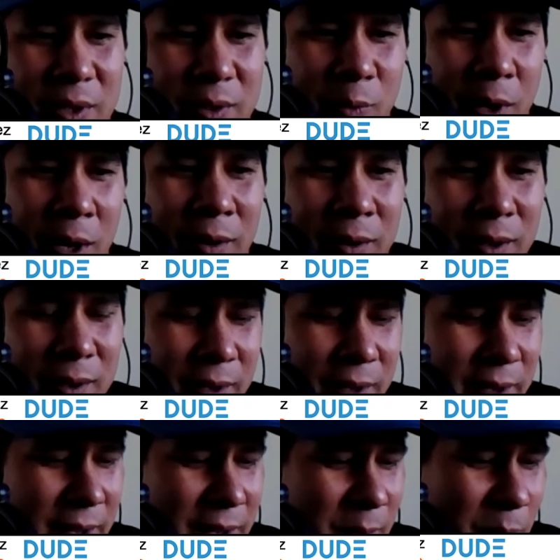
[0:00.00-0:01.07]
as well.
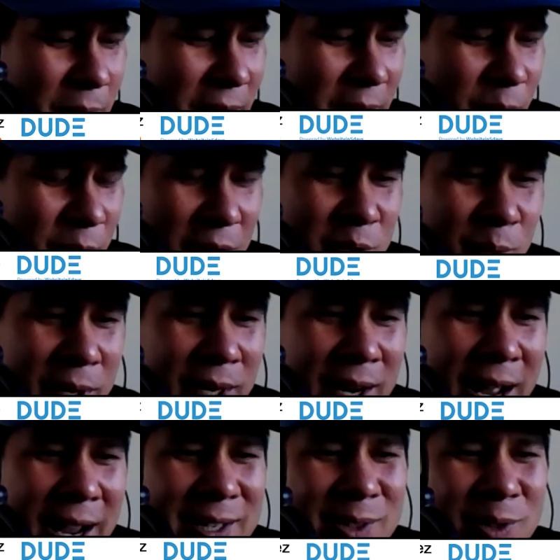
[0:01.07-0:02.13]
But he graduated
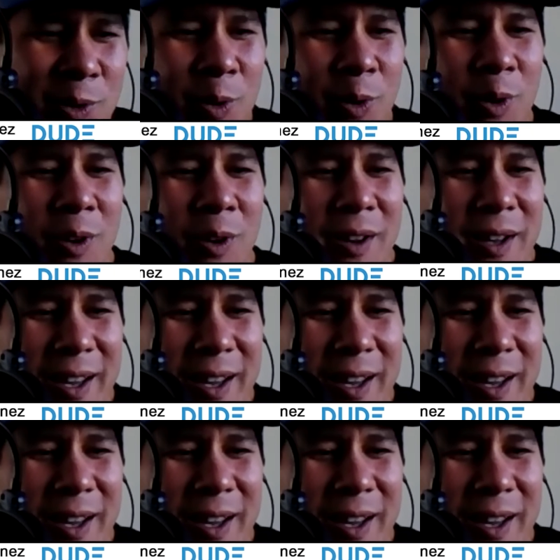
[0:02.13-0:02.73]
high school.